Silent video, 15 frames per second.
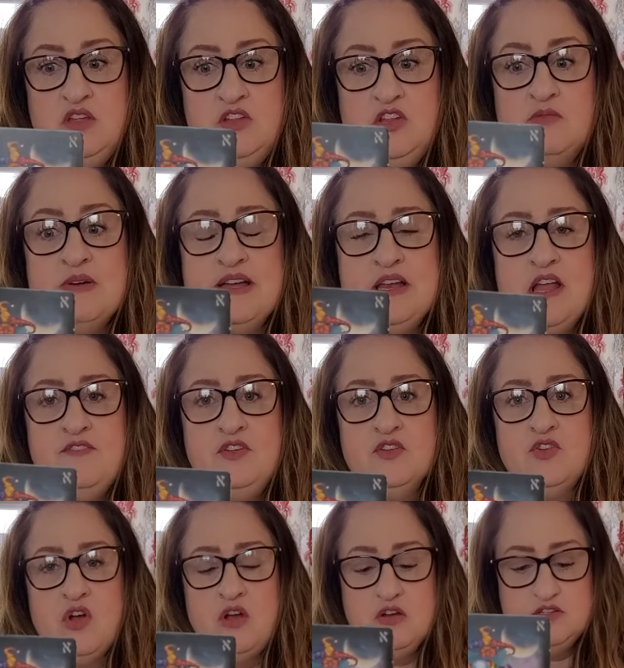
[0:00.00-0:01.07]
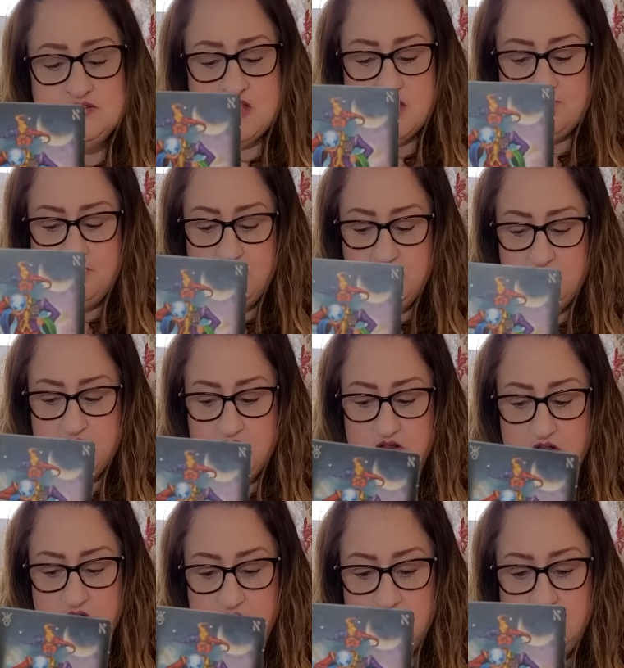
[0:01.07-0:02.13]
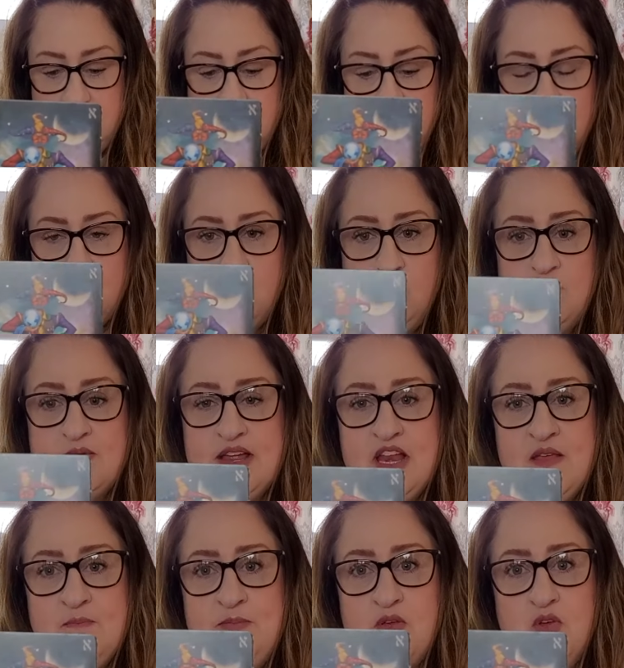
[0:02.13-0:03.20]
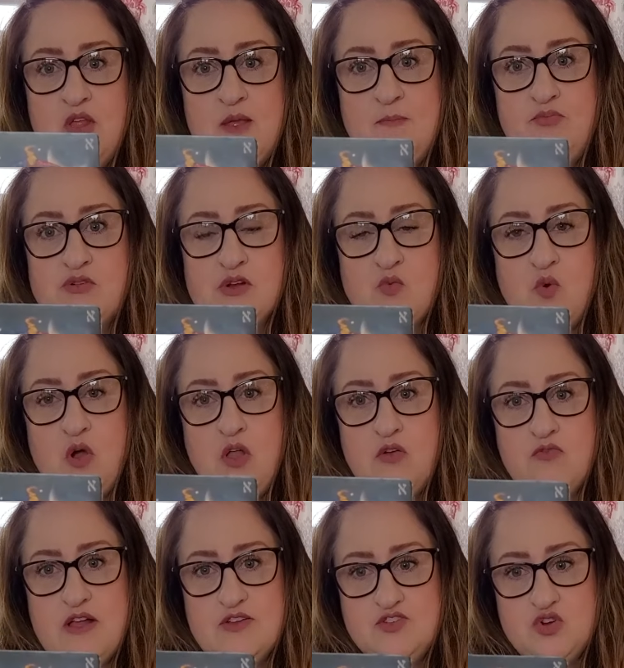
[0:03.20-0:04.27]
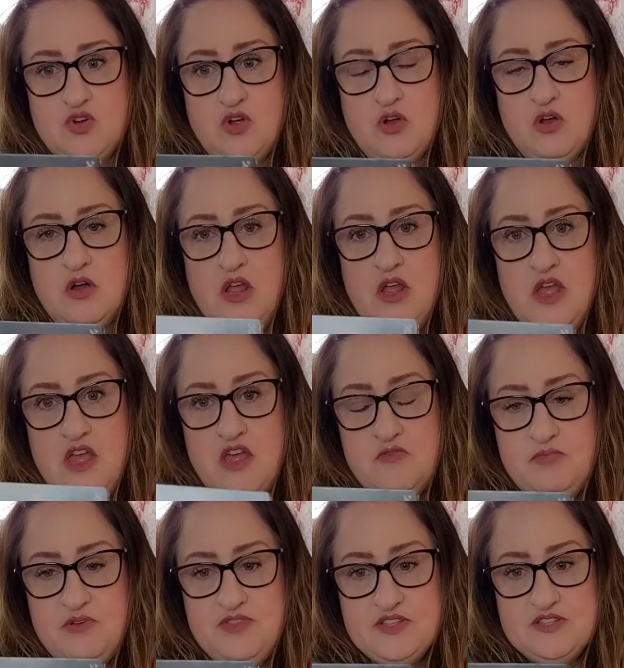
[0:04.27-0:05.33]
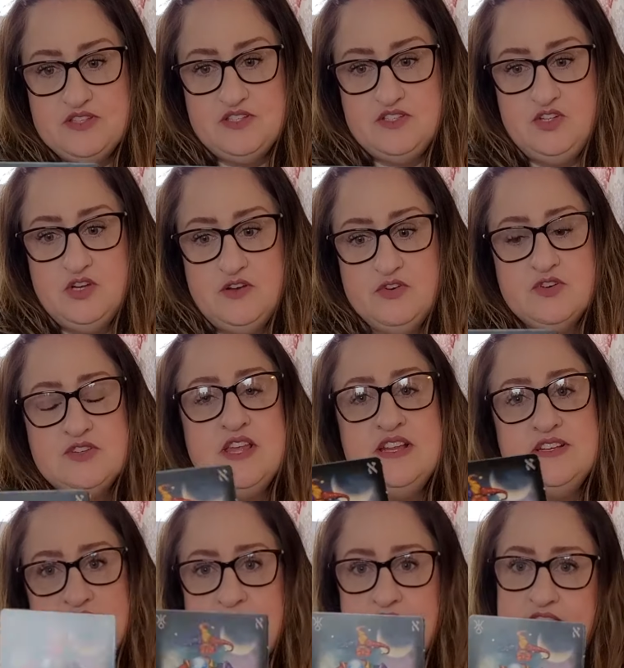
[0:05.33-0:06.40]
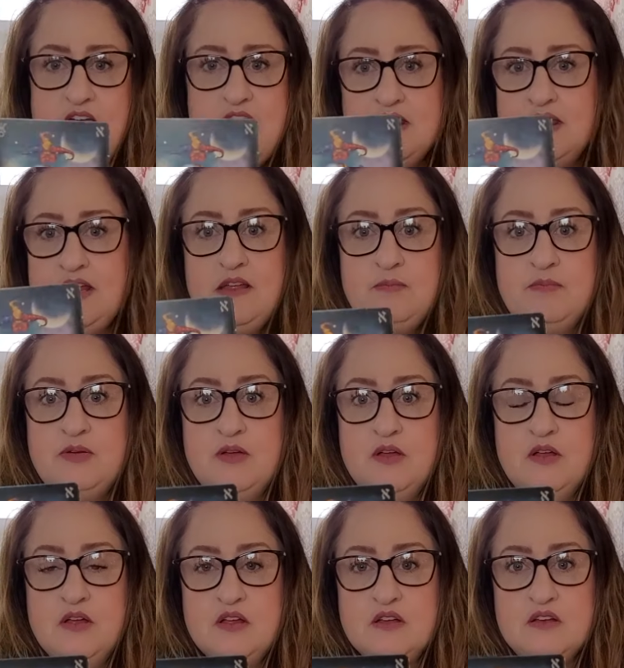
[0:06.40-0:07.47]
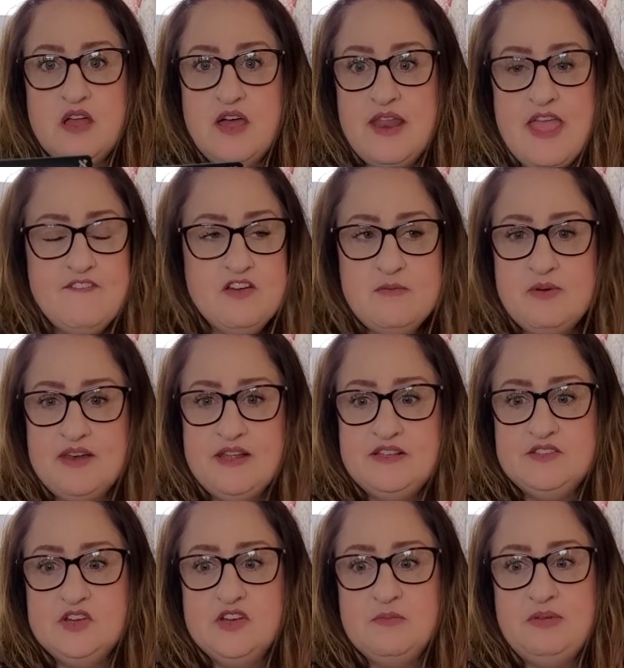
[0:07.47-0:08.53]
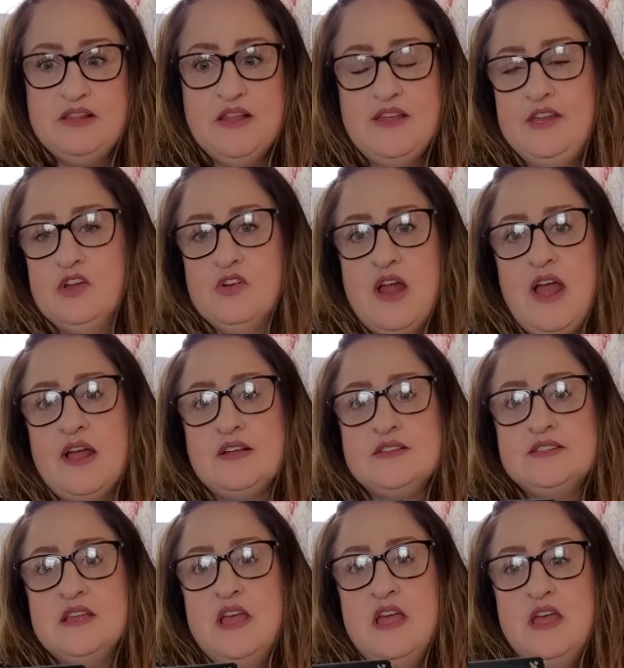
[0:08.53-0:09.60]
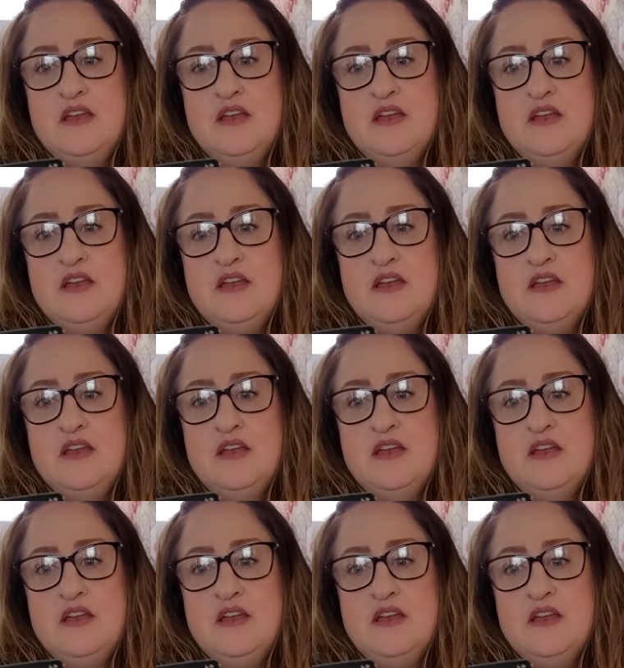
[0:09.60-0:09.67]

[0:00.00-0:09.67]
You might have your guards up. You know, you might have built a brick wall around your heart, but this is the universe saying, take that leap. Not everybody is going to be like your ex.